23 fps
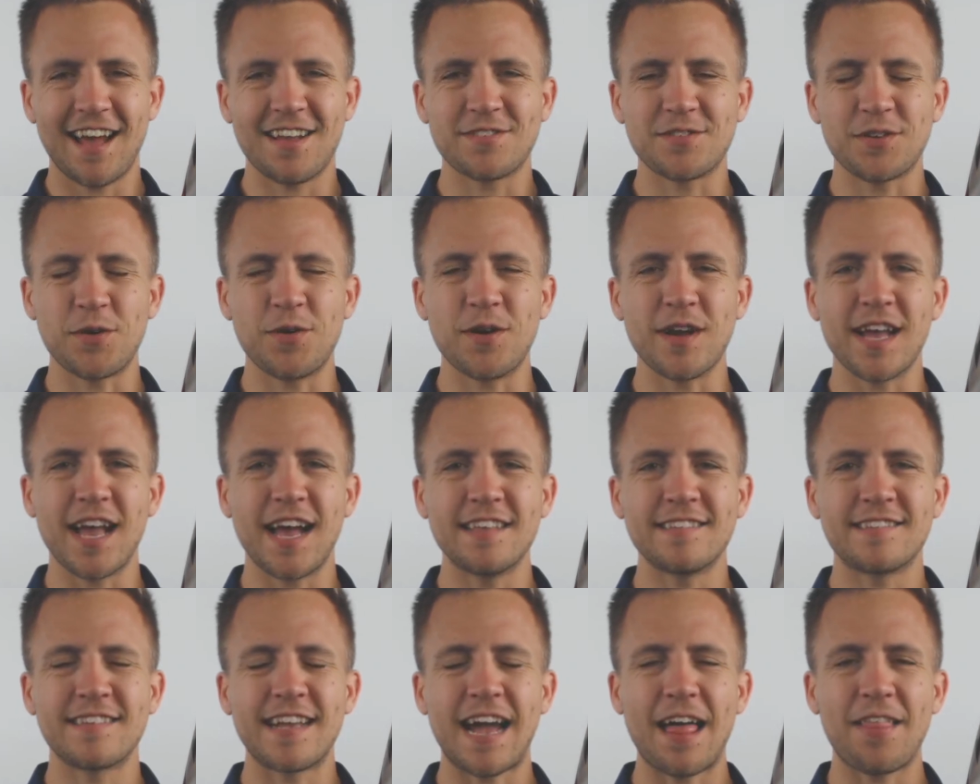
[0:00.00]
How's it going,
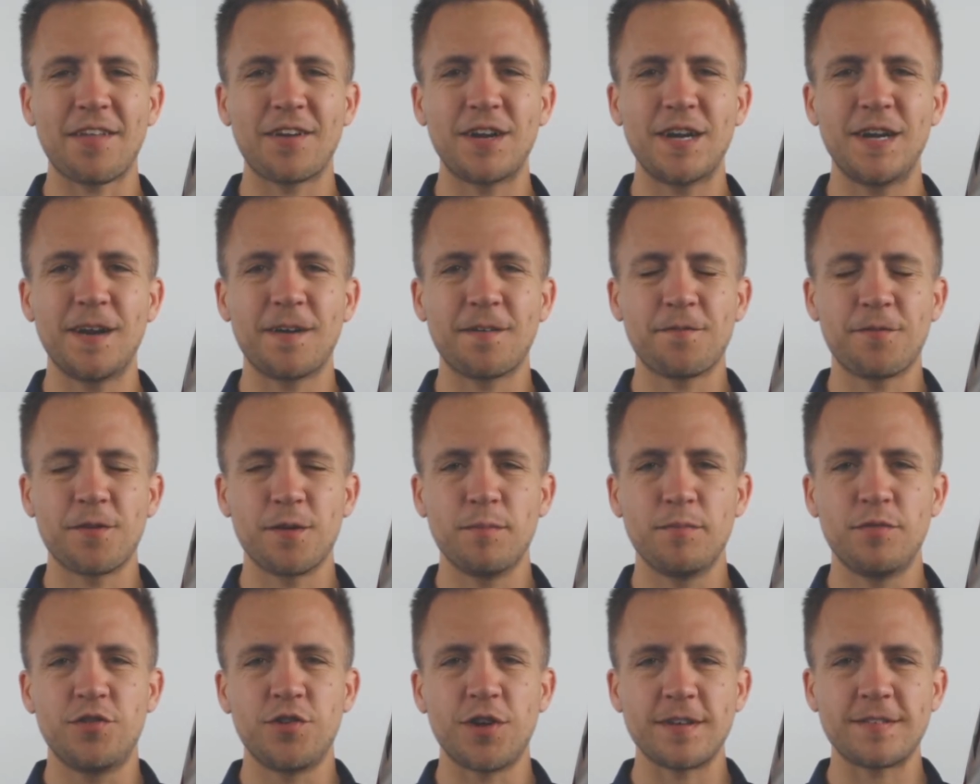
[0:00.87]
guys? Tyler here
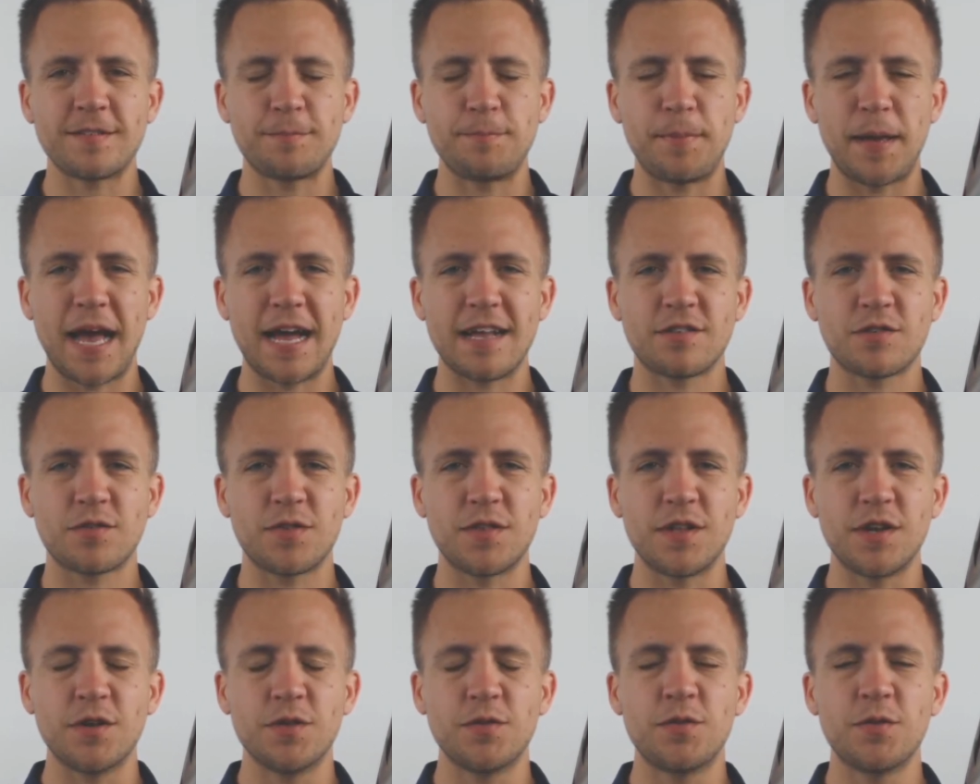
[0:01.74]
from Just Bats
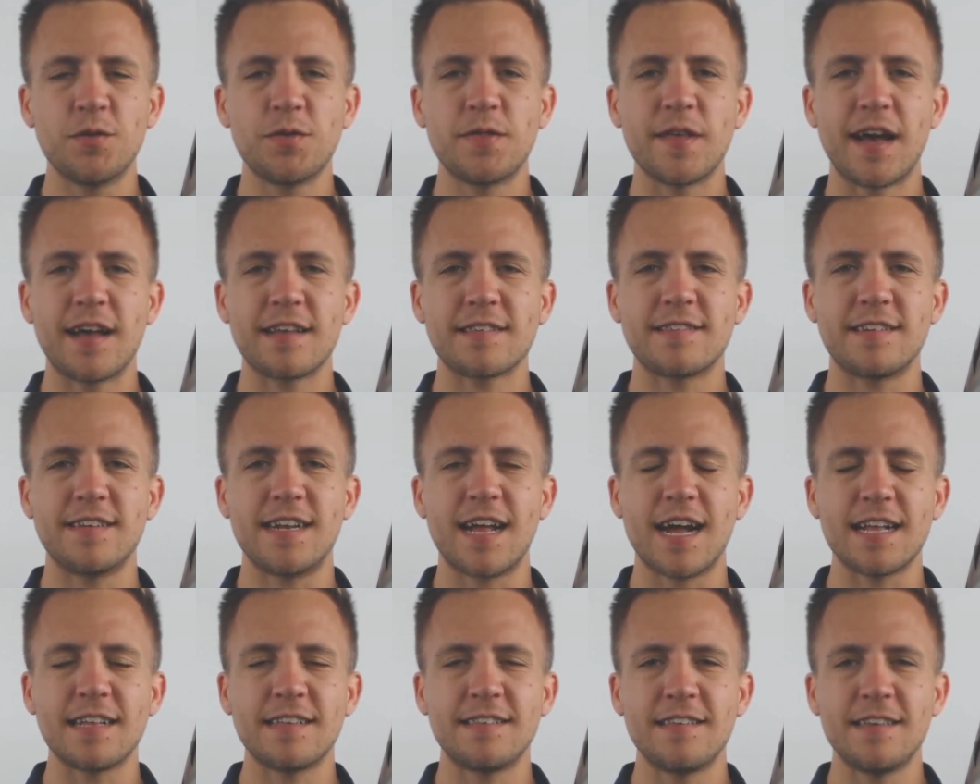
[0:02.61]
with the new
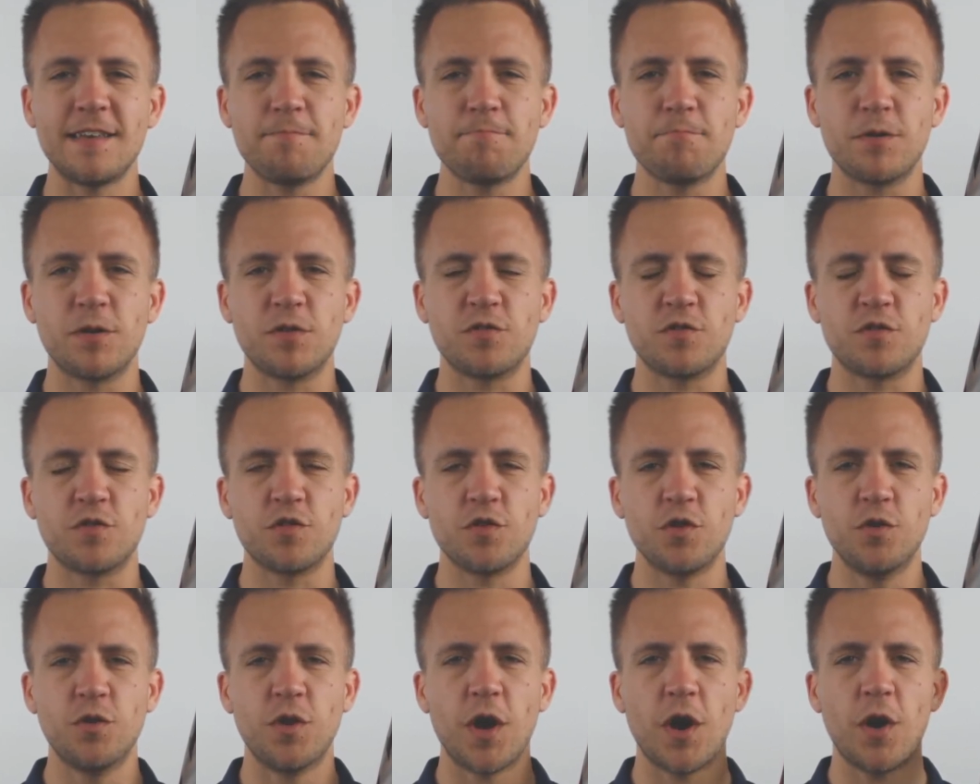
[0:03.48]
2019
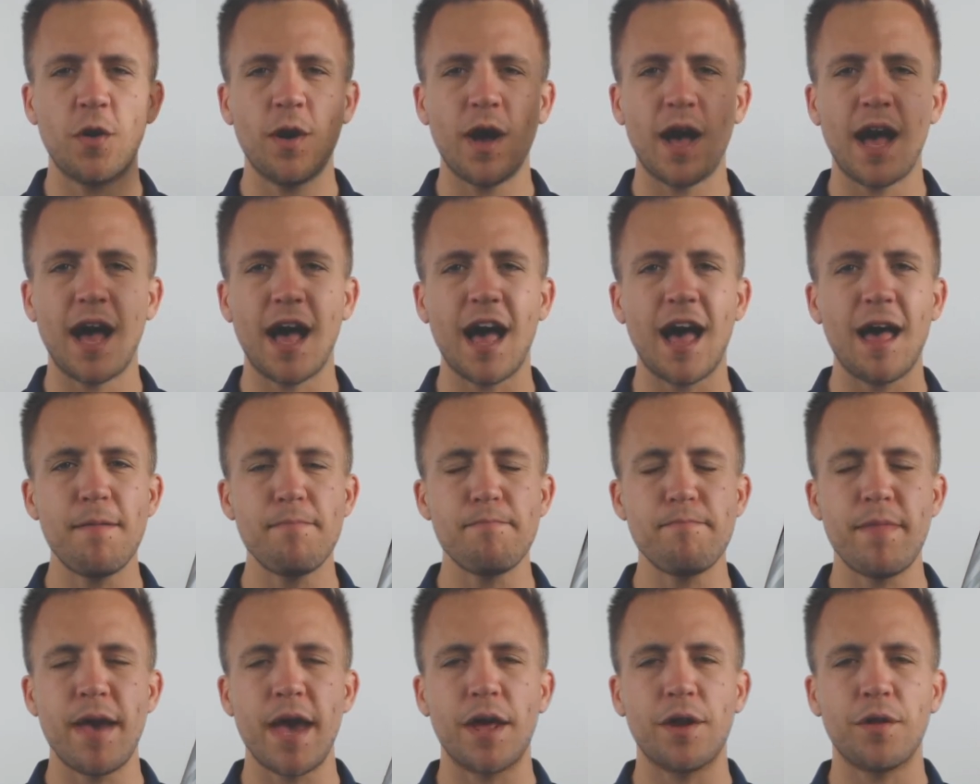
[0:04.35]
Mizuno
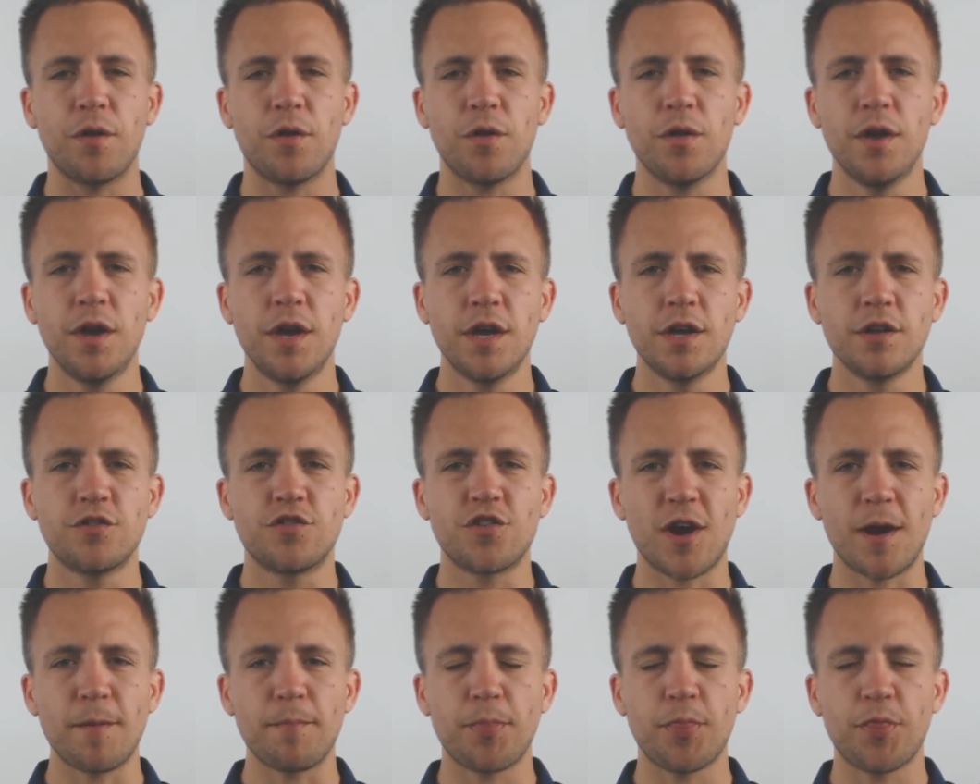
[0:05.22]
Hot Metal
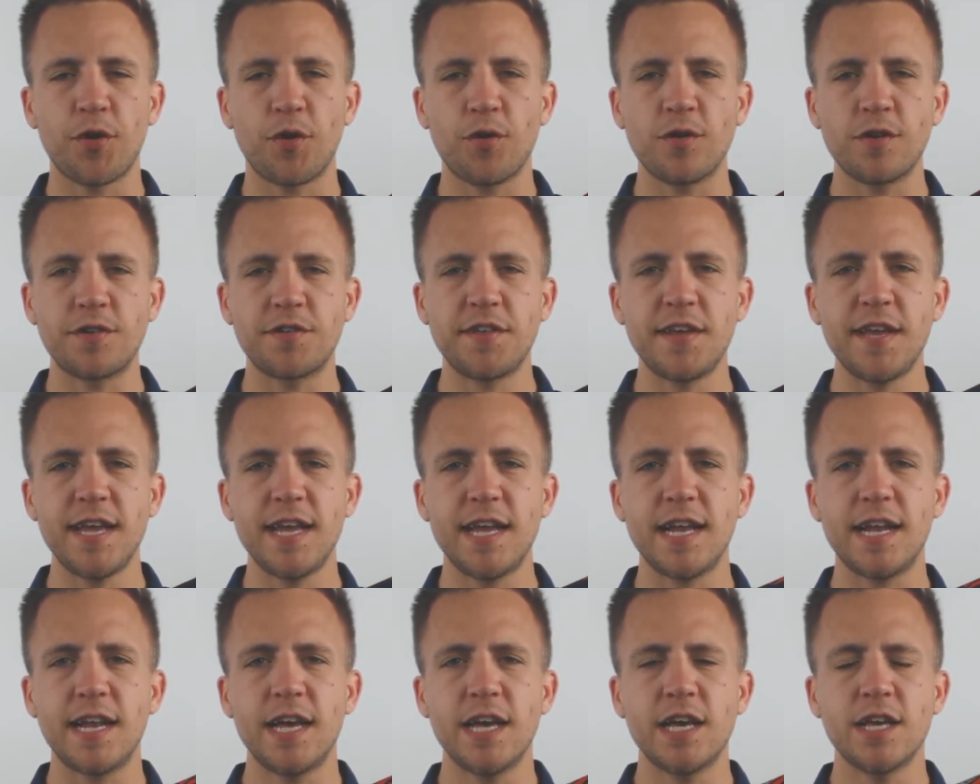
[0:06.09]
Drop
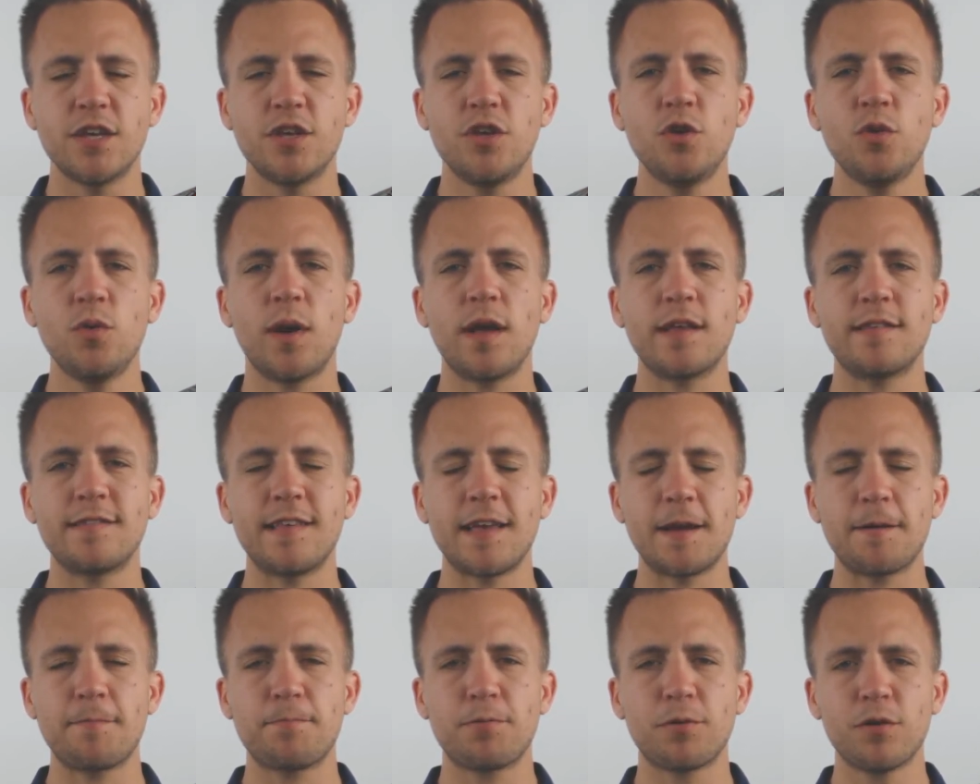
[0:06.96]
13
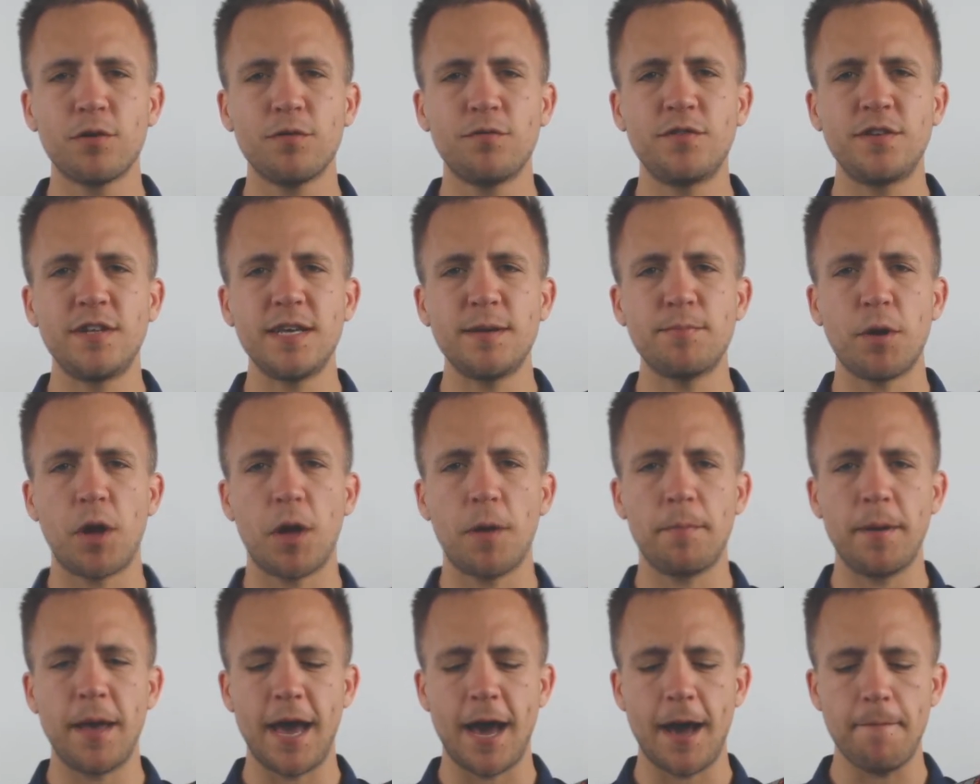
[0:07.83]
USA approved
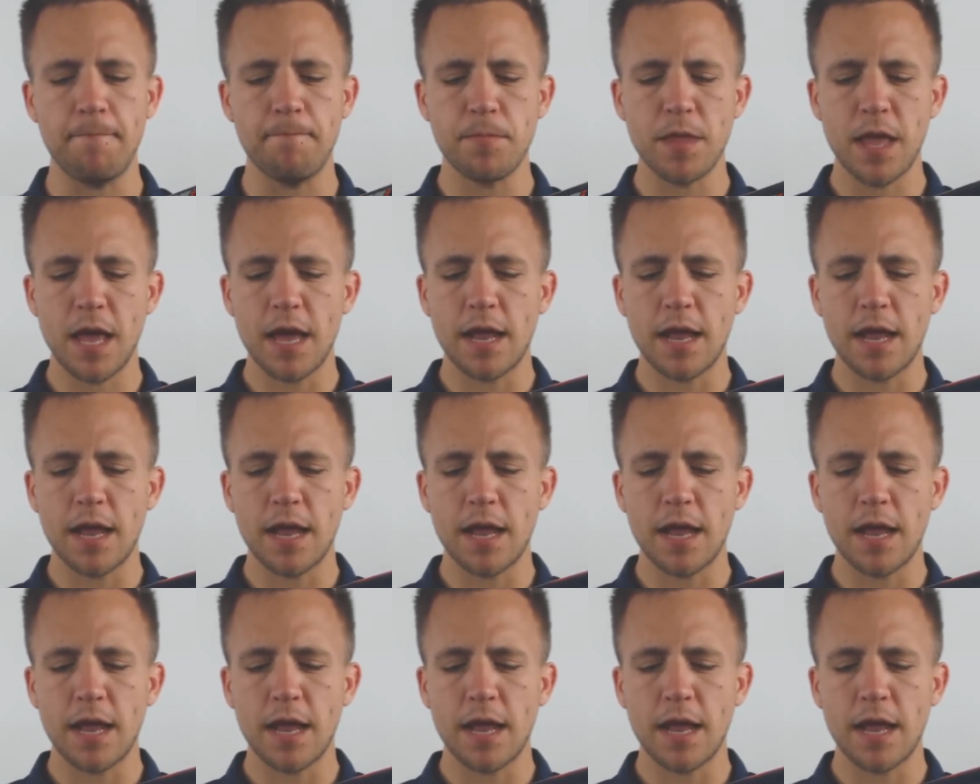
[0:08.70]
T-ball bat.